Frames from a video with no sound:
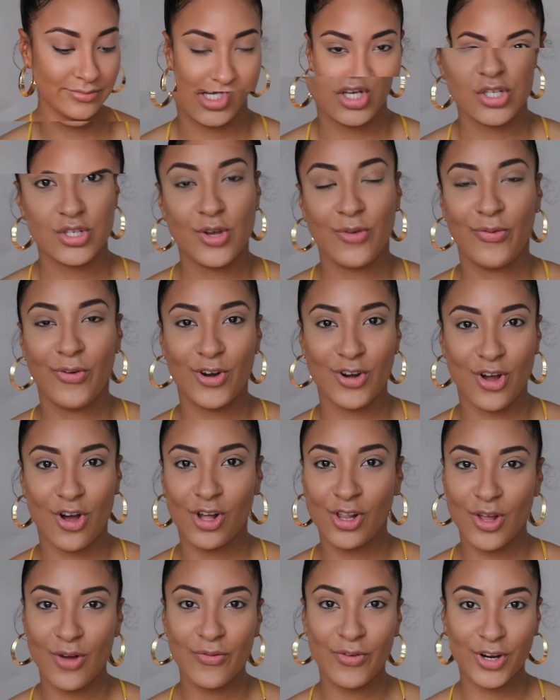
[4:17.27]
So for an
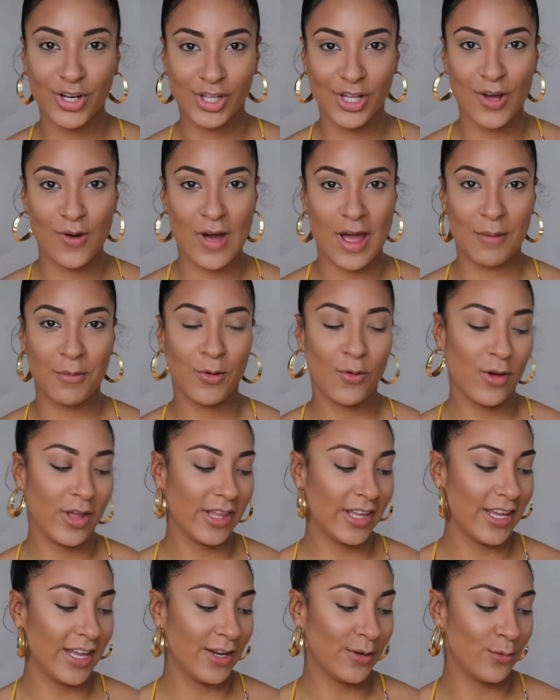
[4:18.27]
all-over glow, I'm
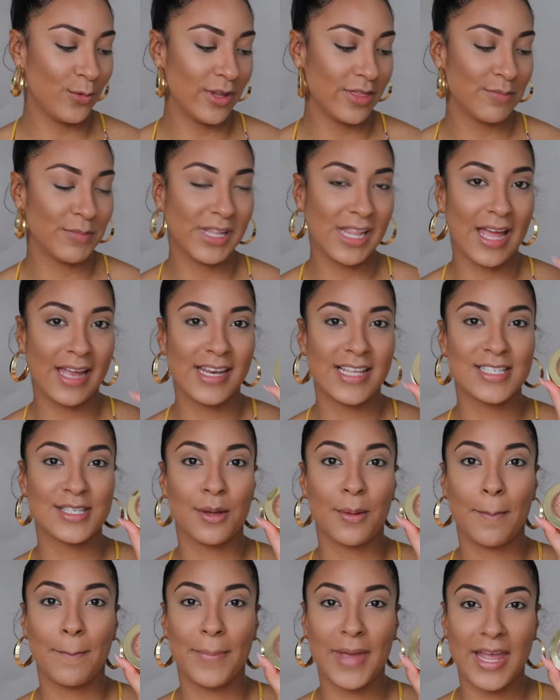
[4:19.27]
going in with Milani's
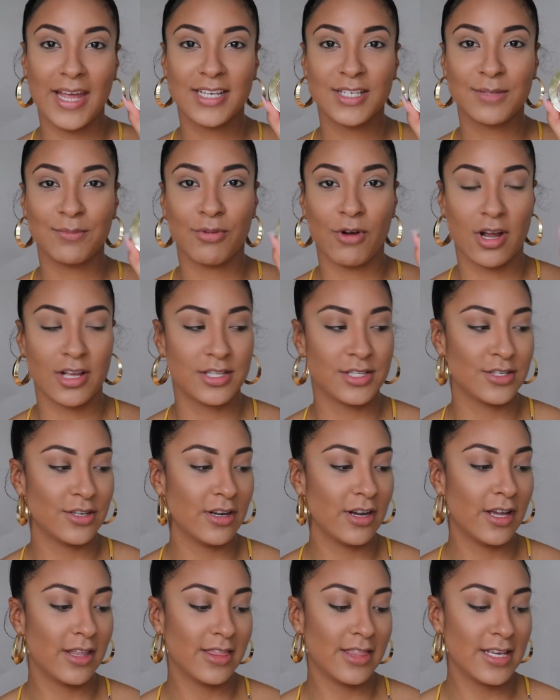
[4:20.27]
Baked
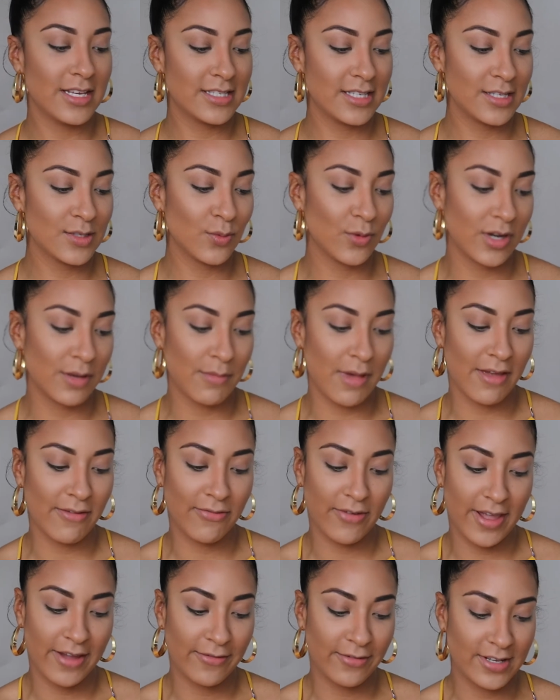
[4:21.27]
Bronzer. This is one of my
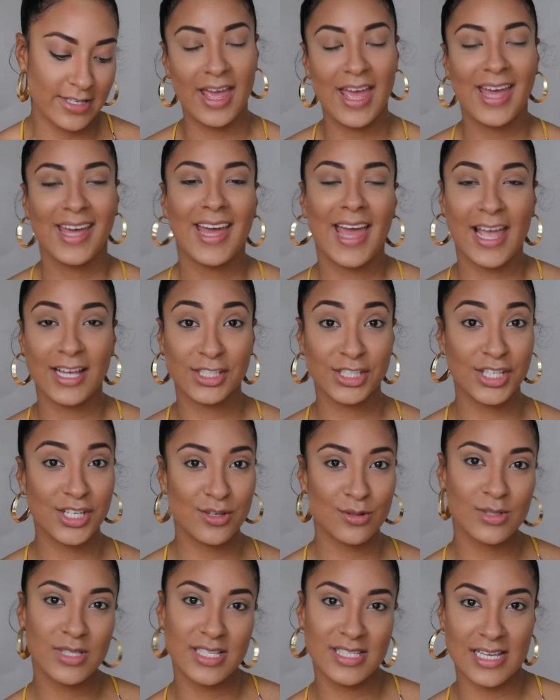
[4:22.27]
favorites. I actually
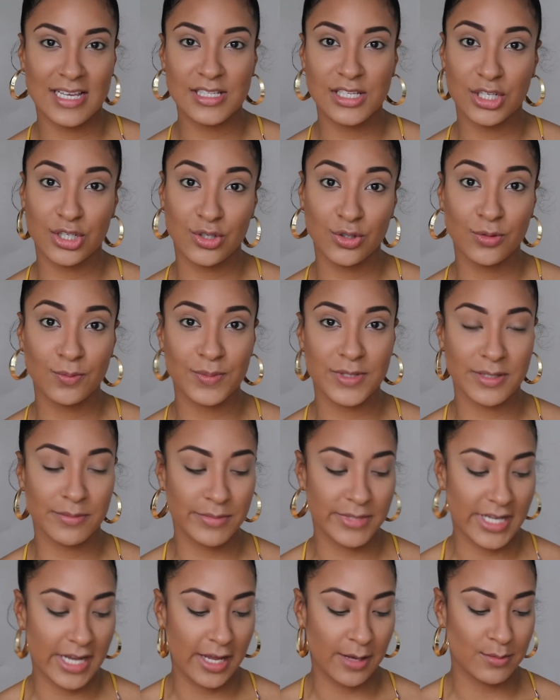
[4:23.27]
use this as a dupe
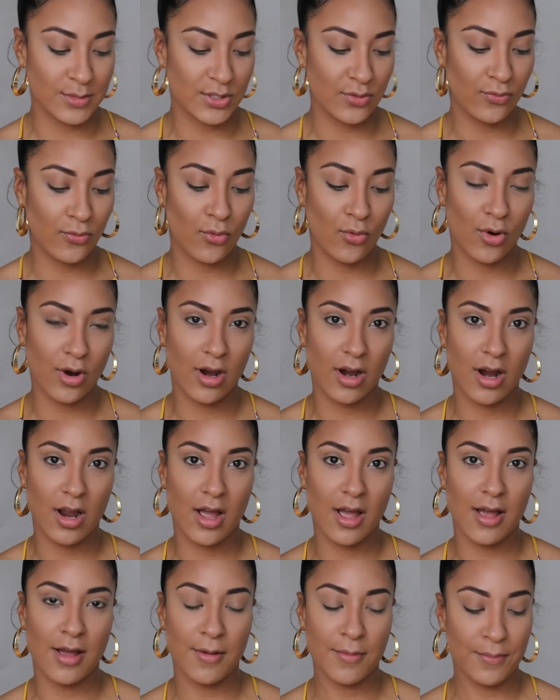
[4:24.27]
sometimes for
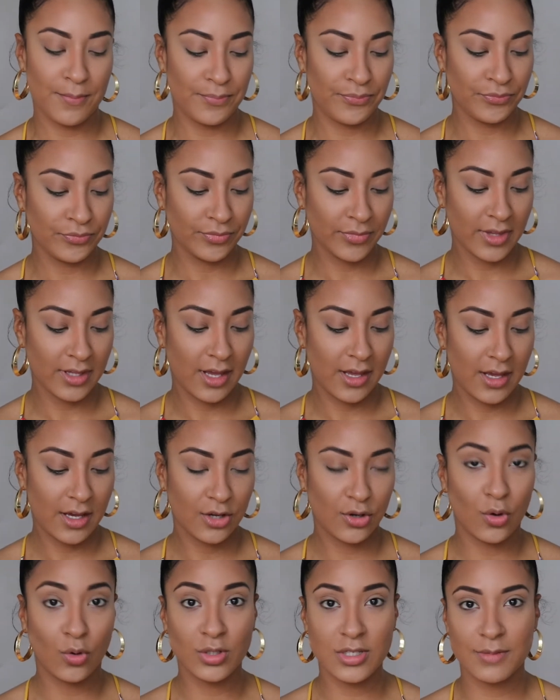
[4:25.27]

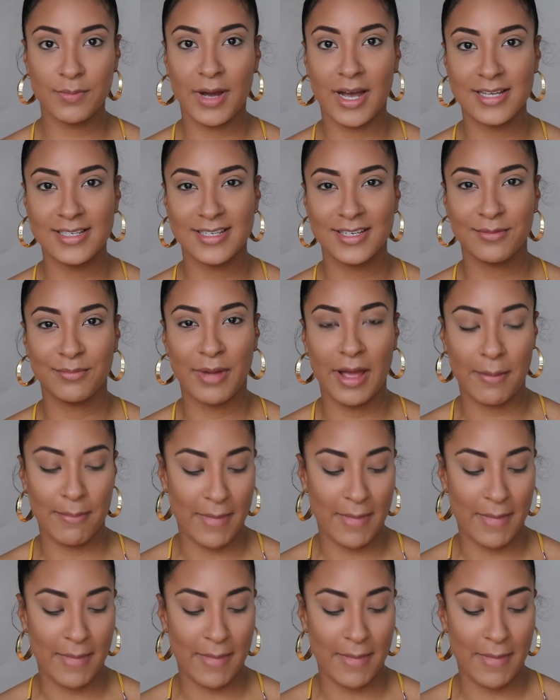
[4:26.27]
Gold Deposit by